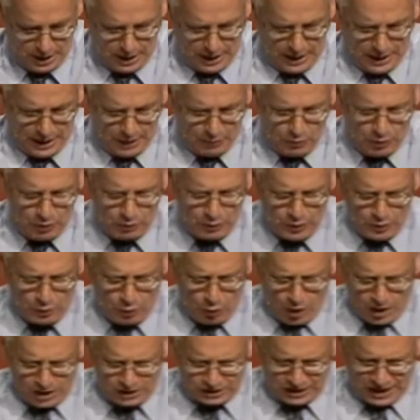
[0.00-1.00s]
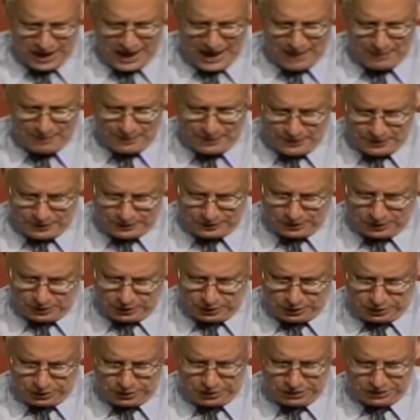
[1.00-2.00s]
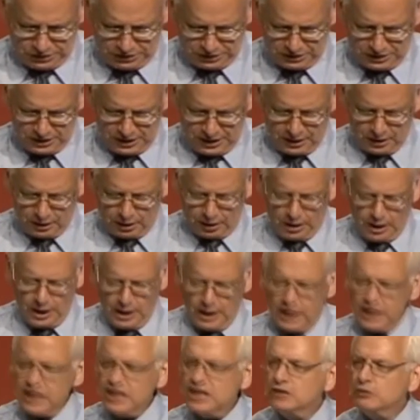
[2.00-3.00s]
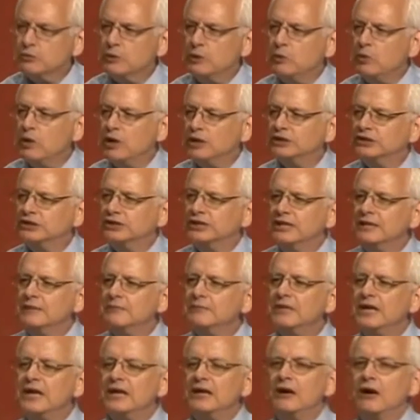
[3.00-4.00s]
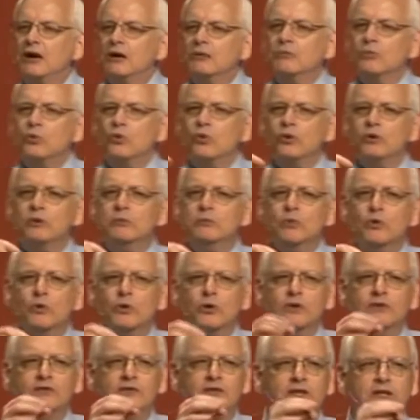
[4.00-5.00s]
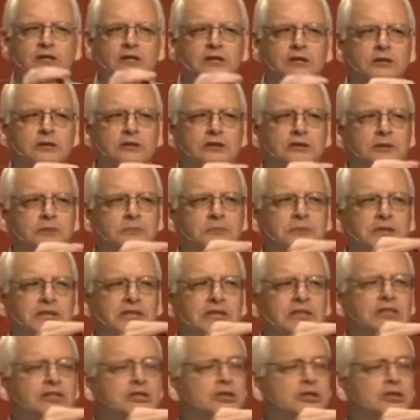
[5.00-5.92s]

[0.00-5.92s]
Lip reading: And what we watch happen as the clergy settle is we watch them take on more and more of the leadership in the